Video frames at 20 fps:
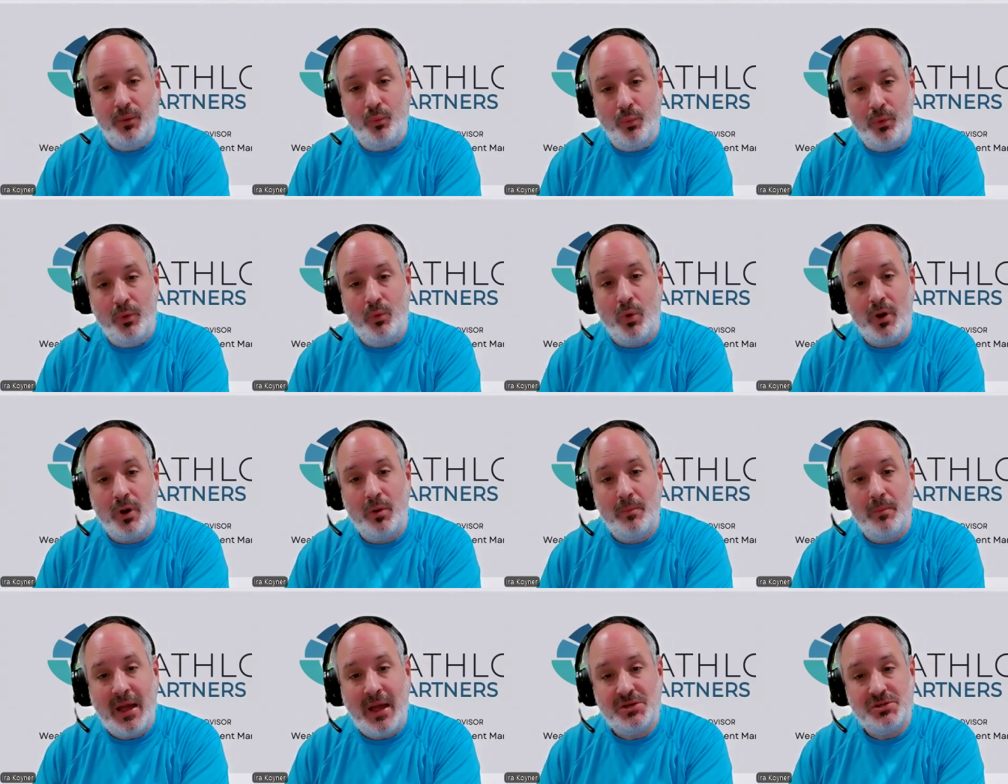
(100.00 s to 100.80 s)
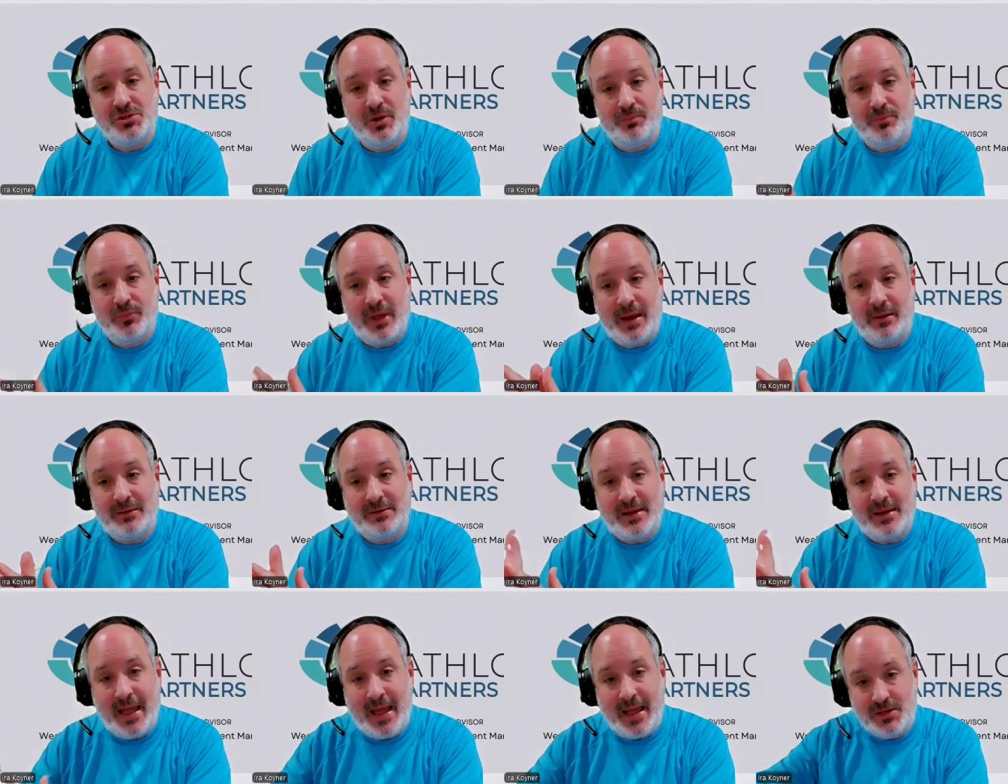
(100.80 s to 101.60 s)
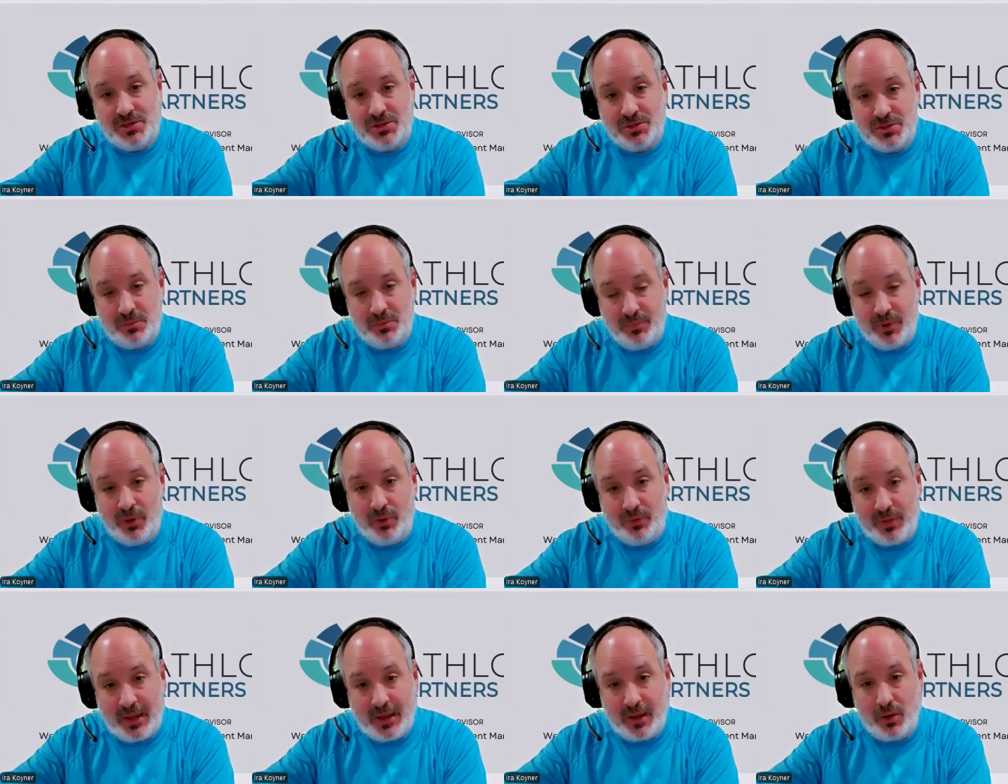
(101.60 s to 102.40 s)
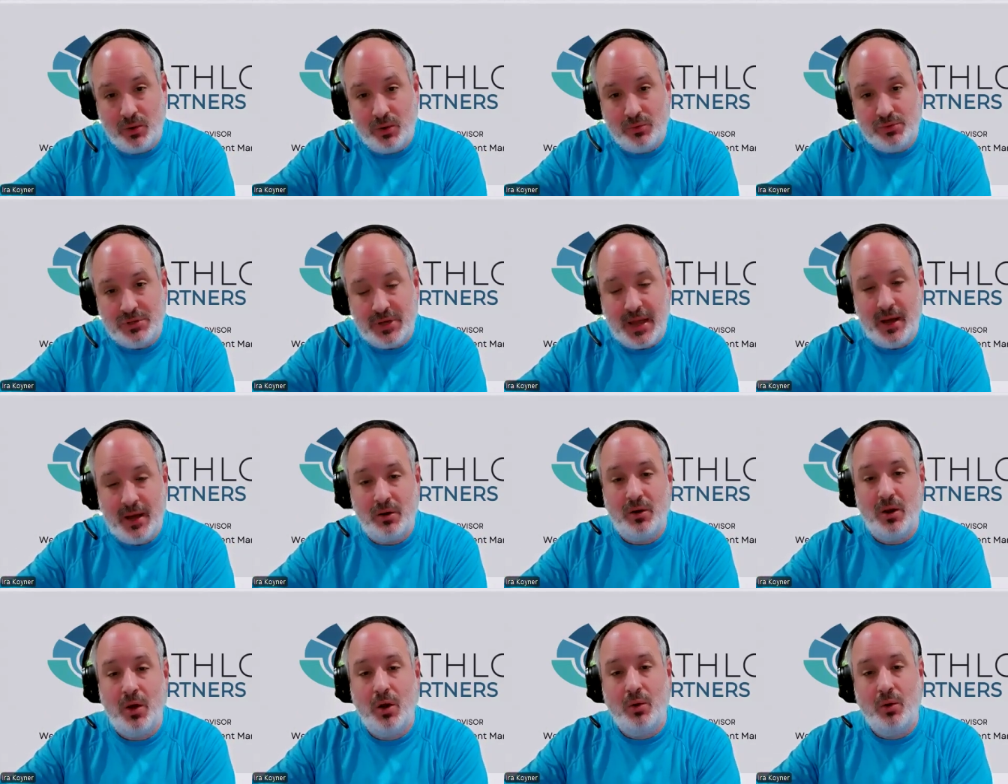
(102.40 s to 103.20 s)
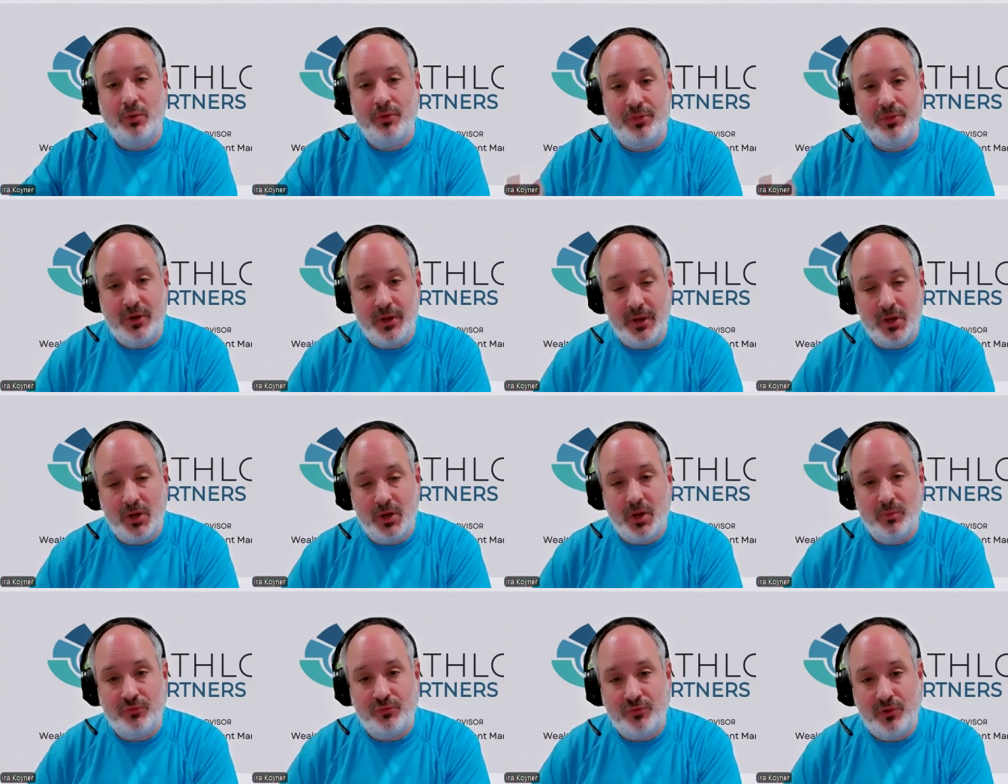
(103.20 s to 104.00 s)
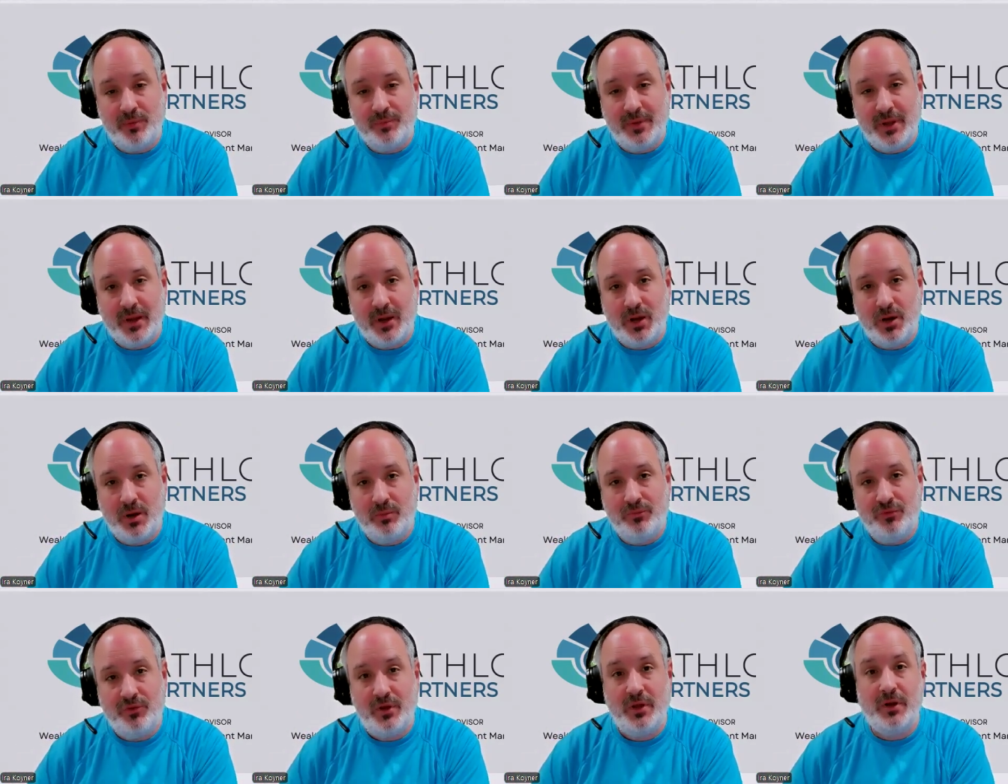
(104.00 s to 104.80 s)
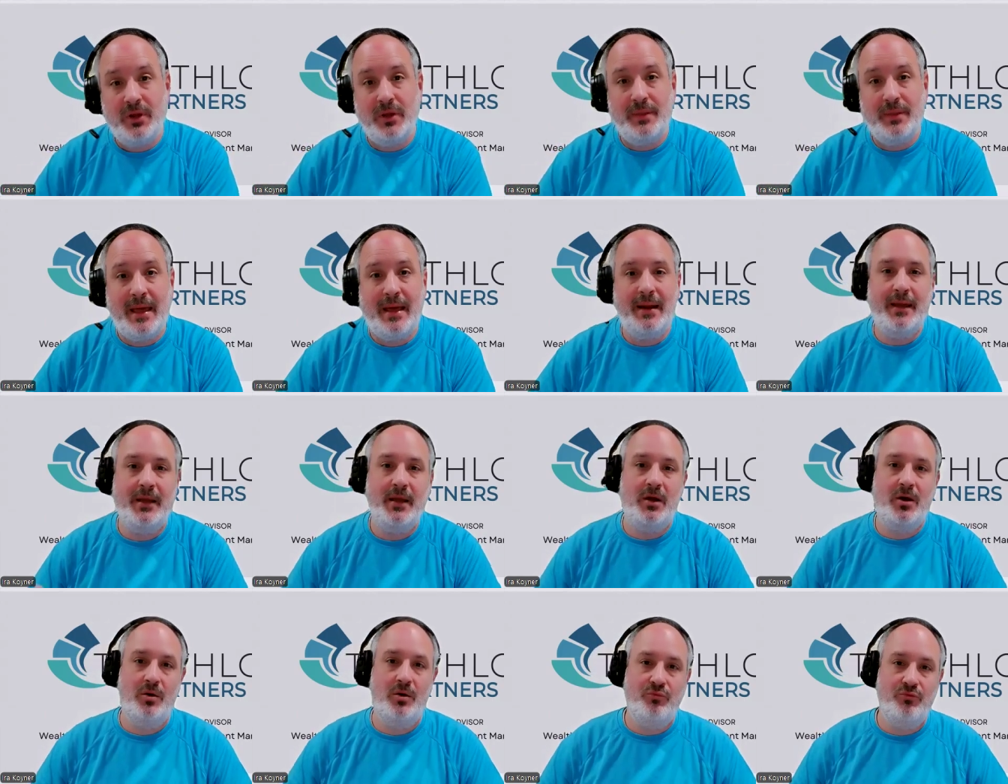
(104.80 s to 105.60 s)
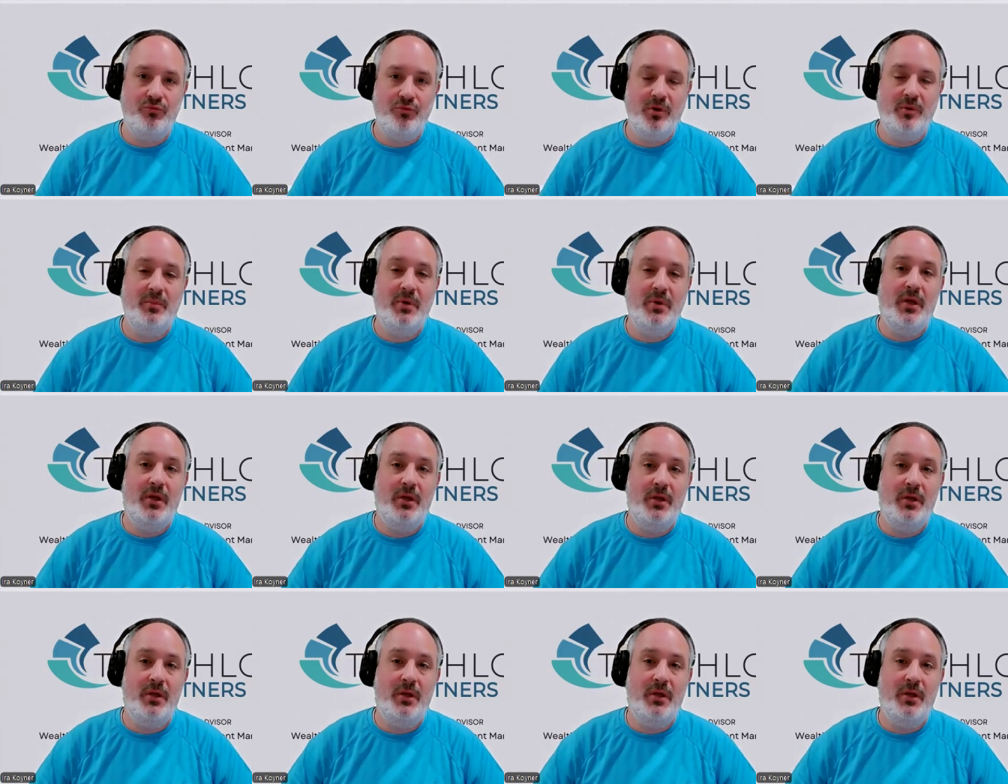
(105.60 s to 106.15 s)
we want to match up that tax bill that goes out with an income stream that comes in, and that income stream